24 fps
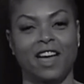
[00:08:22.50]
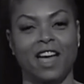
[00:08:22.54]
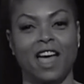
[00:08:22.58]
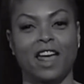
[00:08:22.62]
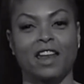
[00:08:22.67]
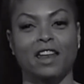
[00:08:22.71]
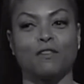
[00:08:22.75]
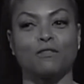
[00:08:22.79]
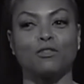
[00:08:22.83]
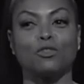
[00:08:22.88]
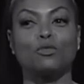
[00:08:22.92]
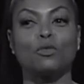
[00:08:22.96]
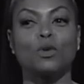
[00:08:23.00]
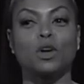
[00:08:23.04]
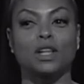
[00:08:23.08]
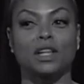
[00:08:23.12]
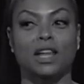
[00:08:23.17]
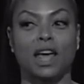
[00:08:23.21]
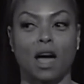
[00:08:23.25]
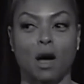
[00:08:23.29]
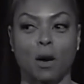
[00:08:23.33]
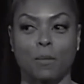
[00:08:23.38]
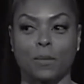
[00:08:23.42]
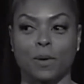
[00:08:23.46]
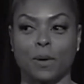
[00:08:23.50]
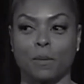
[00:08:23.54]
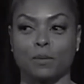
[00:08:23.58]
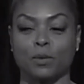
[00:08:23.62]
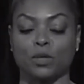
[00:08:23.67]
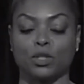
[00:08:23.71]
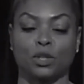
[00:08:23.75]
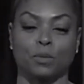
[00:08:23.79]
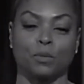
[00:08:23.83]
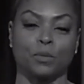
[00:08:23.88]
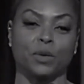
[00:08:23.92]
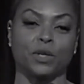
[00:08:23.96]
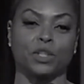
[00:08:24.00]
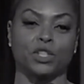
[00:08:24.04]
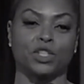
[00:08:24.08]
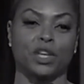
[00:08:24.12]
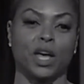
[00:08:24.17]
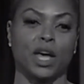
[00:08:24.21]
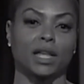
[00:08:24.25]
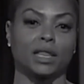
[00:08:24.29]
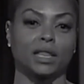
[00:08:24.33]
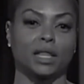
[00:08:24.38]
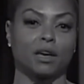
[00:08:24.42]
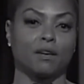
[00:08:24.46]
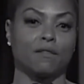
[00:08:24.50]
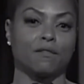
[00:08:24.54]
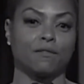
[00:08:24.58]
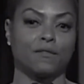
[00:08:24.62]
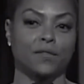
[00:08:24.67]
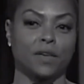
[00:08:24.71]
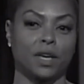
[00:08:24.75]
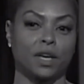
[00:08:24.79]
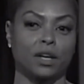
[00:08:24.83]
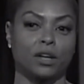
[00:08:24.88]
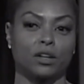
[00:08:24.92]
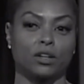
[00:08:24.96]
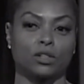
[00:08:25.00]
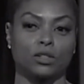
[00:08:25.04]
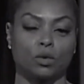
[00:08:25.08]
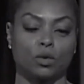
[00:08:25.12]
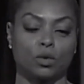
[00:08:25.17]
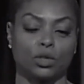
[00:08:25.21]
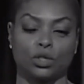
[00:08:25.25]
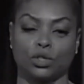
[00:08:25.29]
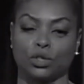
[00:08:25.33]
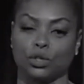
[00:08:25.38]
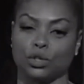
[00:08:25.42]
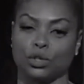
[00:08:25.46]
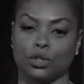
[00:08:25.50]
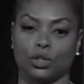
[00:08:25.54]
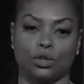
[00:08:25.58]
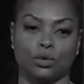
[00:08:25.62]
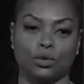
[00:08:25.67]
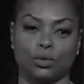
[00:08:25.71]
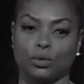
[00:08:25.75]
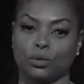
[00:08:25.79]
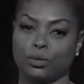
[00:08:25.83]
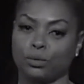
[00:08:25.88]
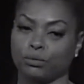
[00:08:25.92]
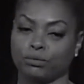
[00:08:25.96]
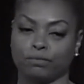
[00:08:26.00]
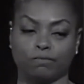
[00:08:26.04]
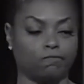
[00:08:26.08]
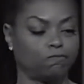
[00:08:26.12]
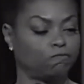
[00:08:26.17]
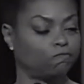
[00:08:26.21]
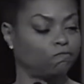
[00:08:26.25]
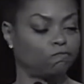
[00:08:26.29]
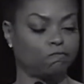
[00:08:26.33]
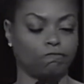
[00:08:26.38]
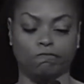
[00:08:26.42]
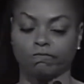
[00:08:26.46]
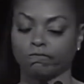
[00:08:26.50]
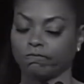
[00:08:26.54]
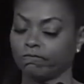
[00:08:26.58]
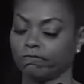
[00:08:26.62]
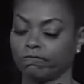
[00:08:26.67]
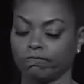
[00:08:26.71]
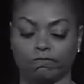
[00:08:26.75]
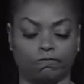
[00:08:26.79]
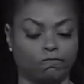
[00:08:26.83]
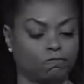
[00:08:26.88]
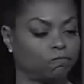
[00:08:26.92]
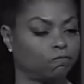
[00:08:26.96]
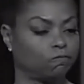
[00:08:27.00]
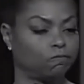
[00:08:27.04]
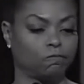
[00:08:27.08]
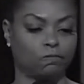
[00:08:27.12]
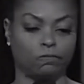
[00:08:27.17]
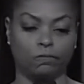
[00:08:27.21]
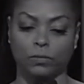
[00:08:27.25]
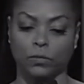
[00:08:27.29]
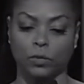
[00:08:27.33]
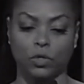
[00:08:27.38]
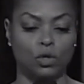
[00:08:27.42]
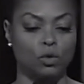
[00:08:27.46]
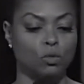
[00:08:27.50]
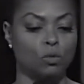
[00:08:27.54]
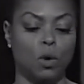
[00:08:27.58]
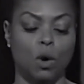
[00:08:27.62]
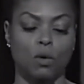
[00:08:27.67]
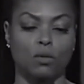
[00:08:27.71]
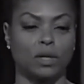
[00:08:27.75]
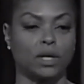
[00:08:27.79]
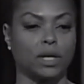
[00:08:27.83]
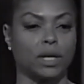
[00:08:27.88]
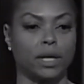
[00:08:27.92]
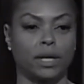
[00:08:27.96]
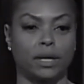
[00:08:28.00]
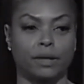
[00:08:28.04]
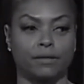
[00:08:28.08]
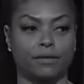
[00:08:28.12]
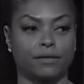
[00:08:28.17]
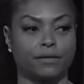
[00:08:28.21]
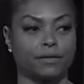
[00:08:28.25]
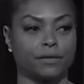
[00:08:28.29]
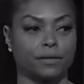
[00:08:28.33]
and if you allow people to project their fears onto you, you won't live.